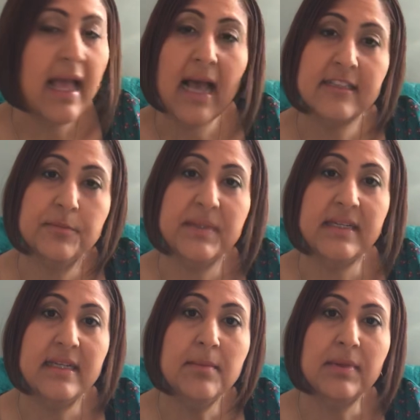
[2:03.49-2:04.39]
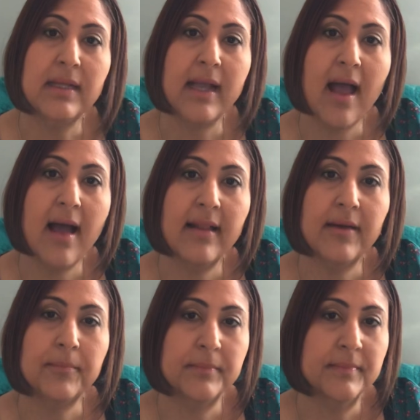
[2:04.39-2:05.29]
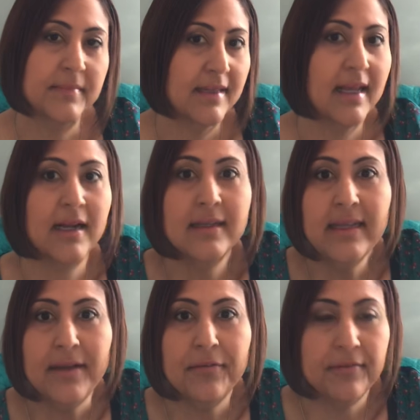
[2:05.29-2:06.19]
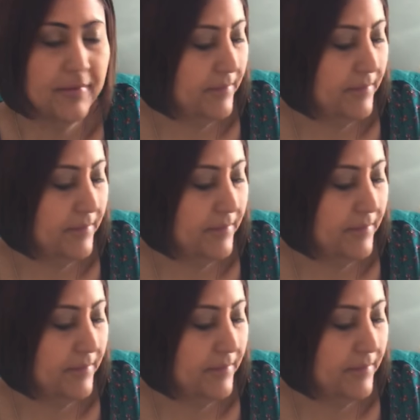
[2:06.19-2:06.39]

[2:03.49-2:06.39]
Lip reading: has been nibbling on them like a leaf.